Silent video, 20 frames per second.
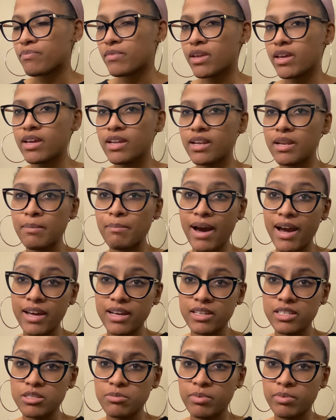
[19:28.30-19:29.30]
And in my
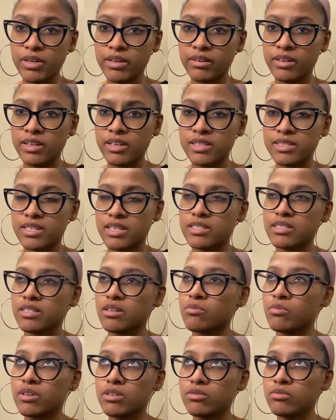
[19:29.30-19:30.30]
experience, as
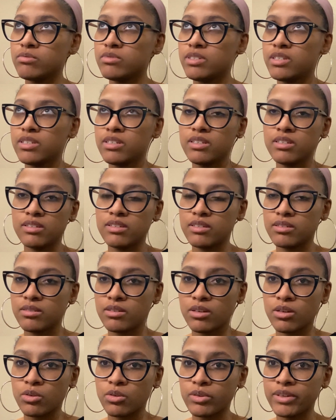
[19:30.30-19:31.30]
someone who did,
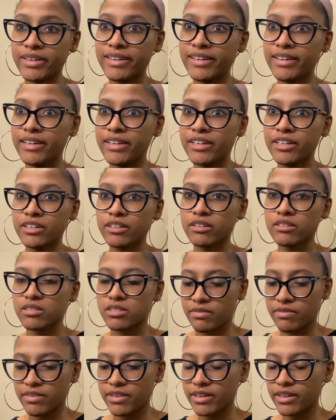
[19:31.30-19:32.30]
years of
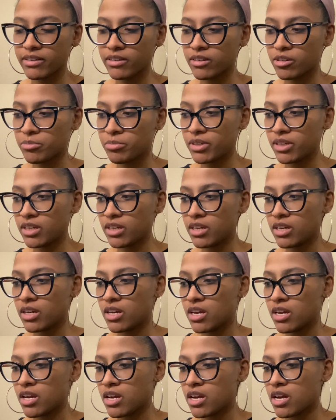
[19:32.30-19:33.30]
therapy,
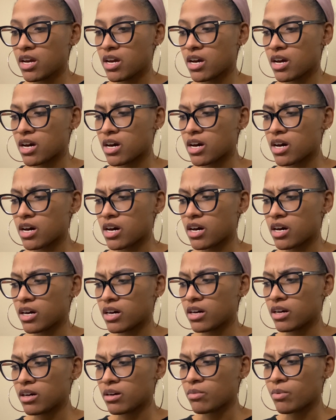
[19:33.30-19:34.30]

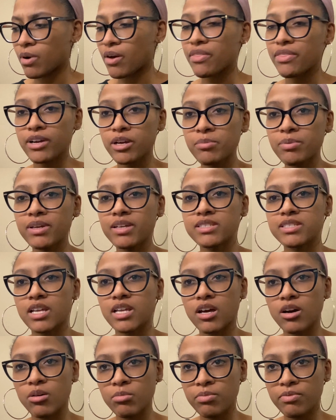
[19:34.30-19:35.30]
while therapy is
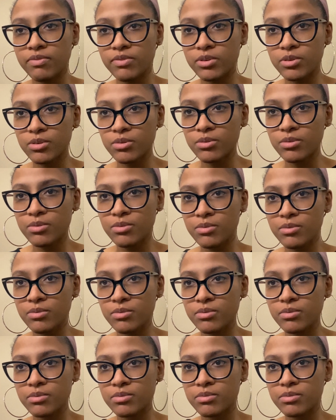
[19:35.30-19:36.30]
helpful
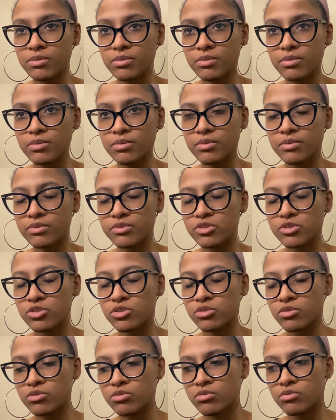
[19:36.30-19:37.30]

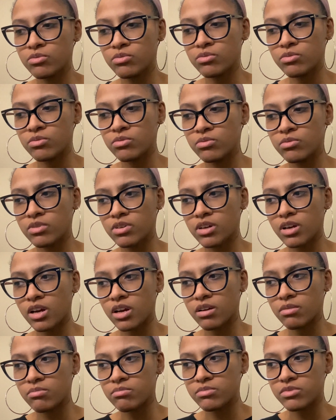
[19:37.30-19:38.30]
to
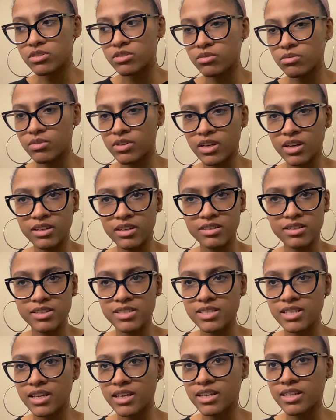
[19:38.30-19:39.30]
come to an
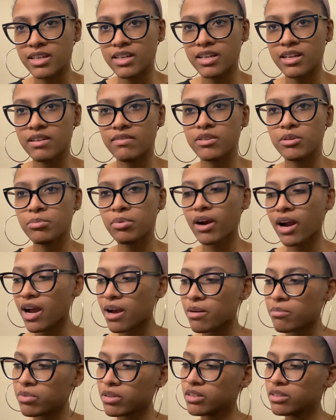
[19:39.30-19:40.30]
understanding of the
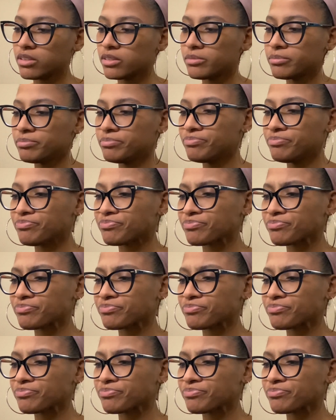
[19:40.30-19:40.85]
problem